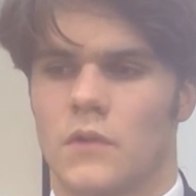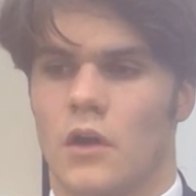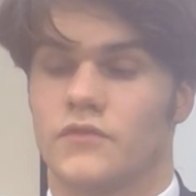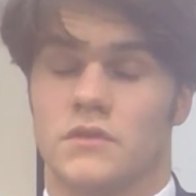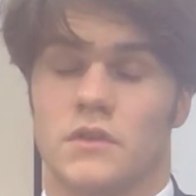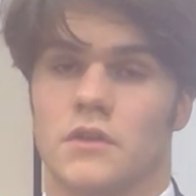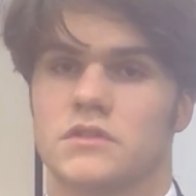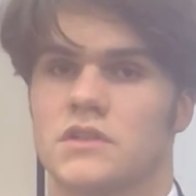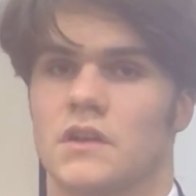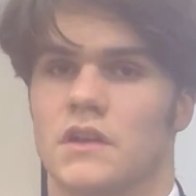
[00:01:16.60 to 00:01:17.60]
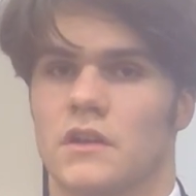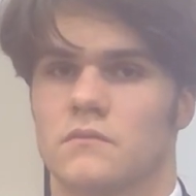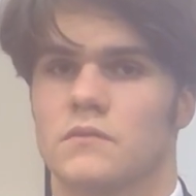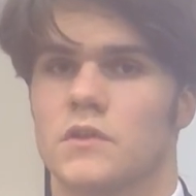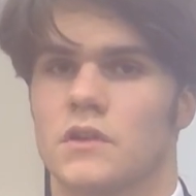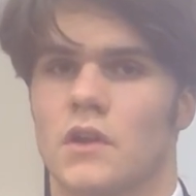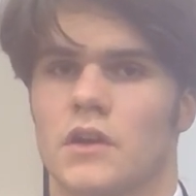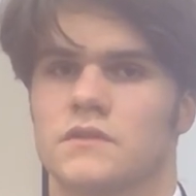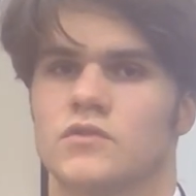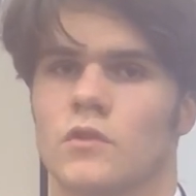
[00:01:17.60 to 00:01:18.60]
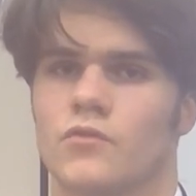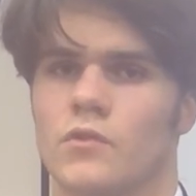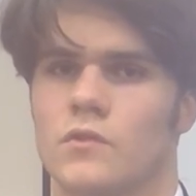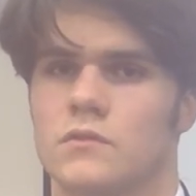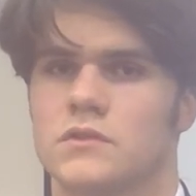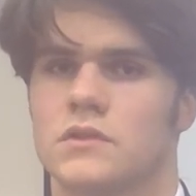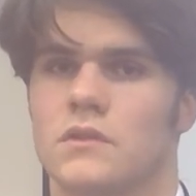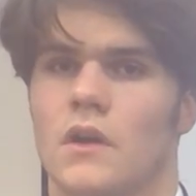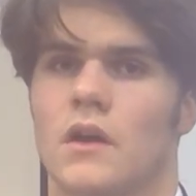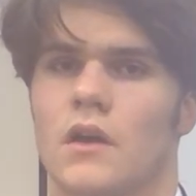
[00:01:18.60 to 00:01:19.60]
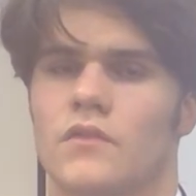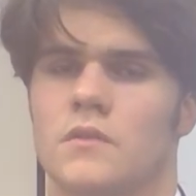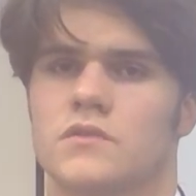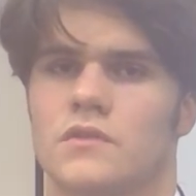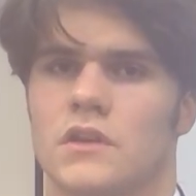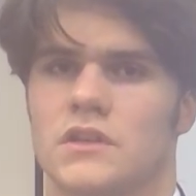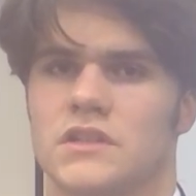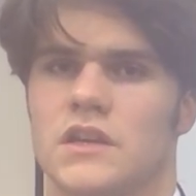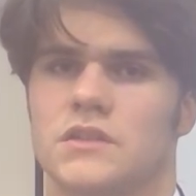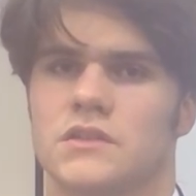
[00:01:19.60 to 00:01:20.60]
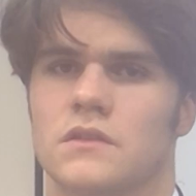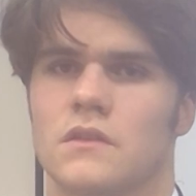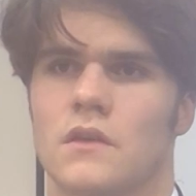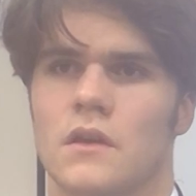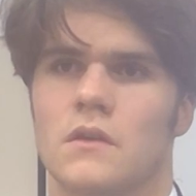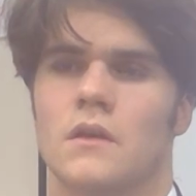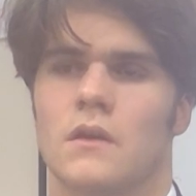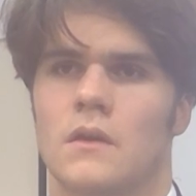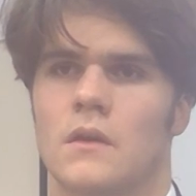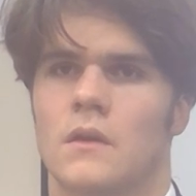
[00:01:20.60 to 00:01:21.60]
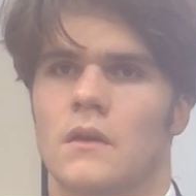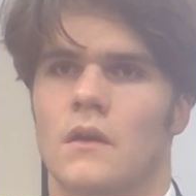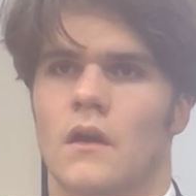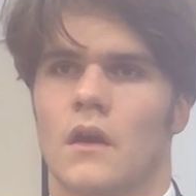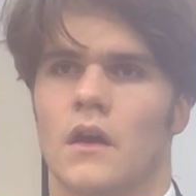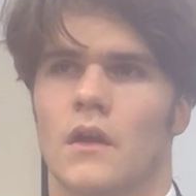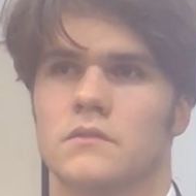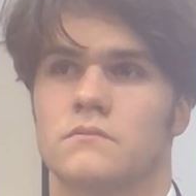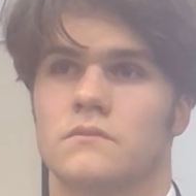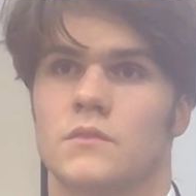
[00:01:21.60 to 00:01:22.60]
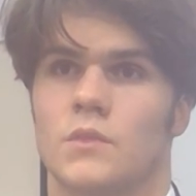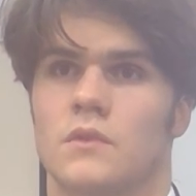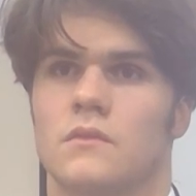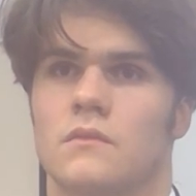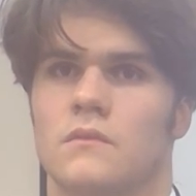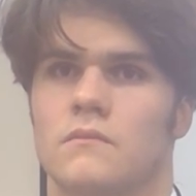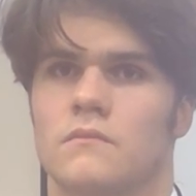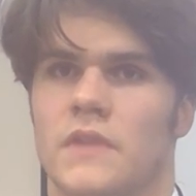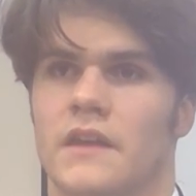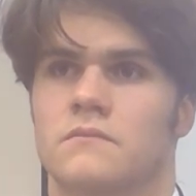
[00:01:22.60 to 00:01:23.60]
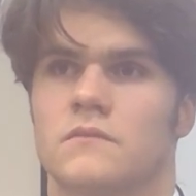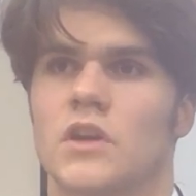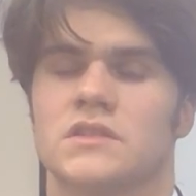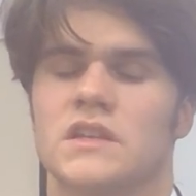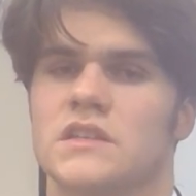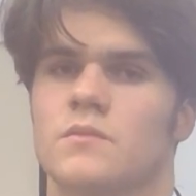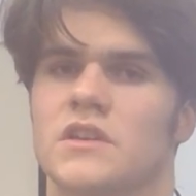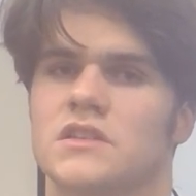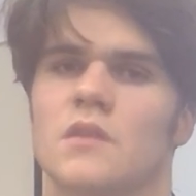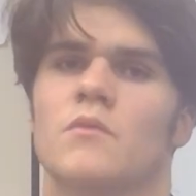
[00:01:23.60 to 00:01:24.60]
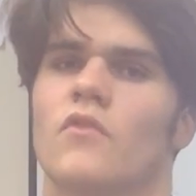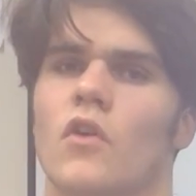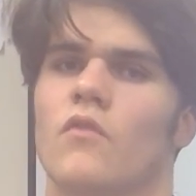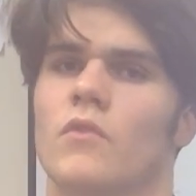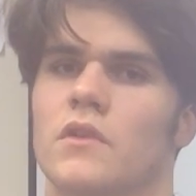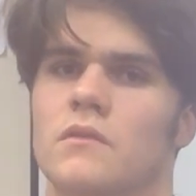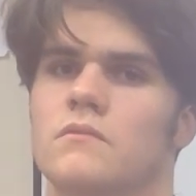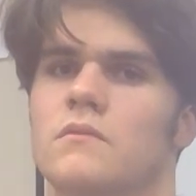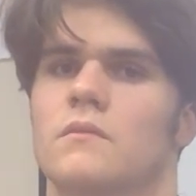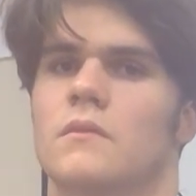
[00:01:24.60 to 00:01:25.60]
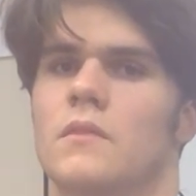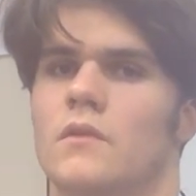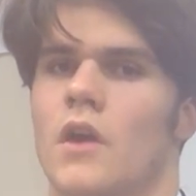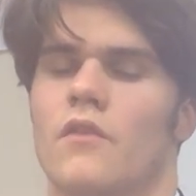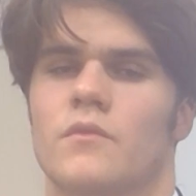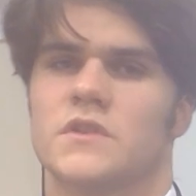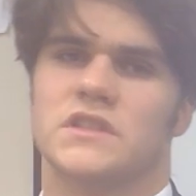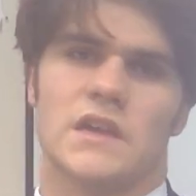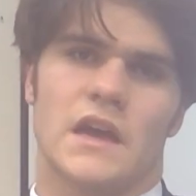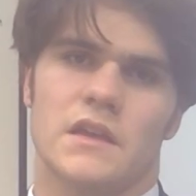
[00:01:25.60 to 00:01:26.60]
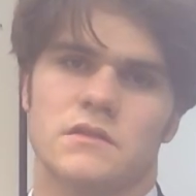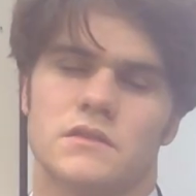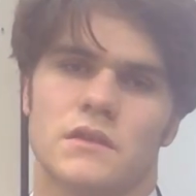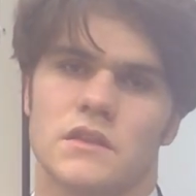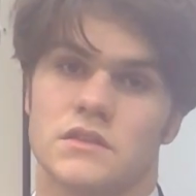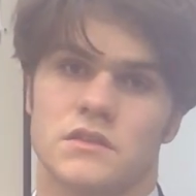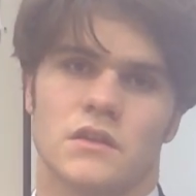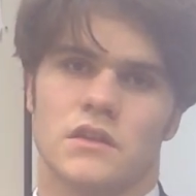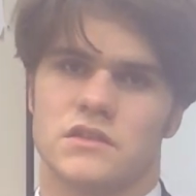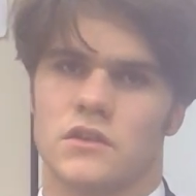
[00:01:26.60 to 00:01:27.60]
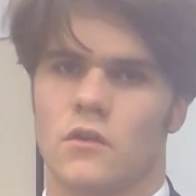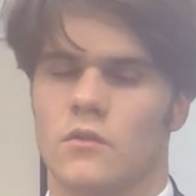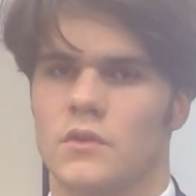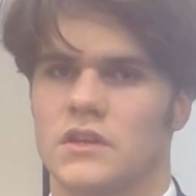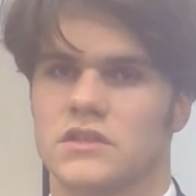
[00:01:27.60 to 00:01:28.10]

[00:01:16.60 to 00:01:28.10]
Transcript: after studying the likes of John Rawls, I've come to the realization that there does need to be some involvement from the state in society and the economy